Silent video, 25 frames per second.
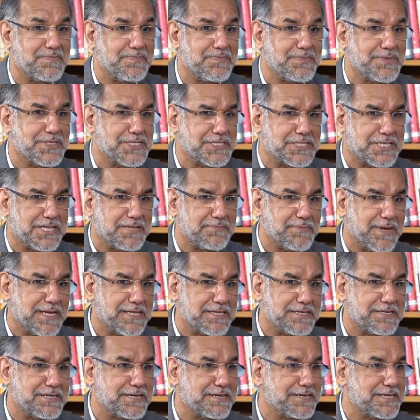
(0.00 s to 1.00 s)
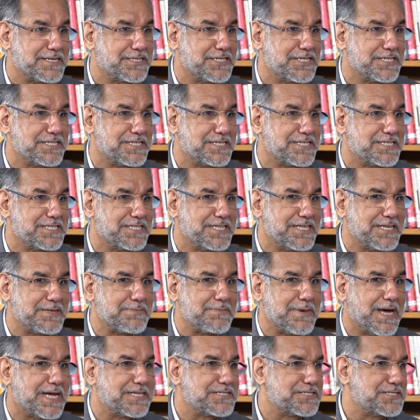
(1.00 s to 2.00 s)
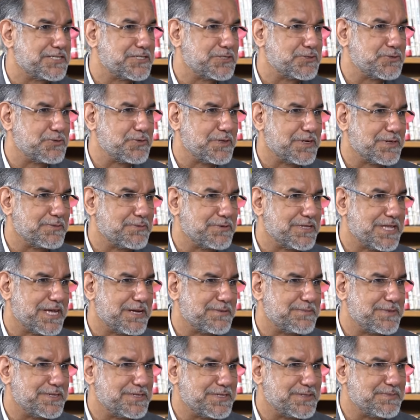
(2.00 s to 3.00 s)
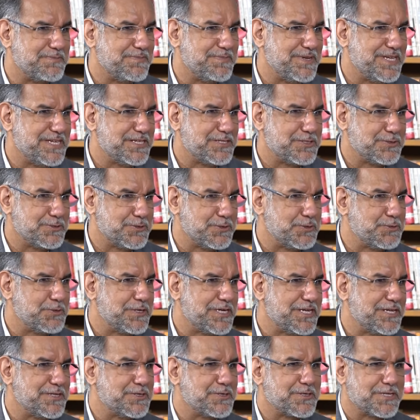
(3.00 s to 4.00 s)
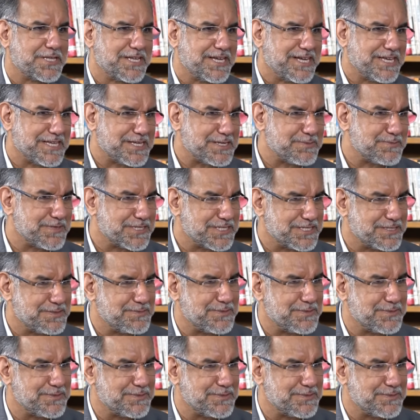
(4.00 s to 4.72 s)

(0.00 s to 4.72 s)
Just a minor correction, it's the ambassador to Abu Dhabi to UAE, not the High Commissioner,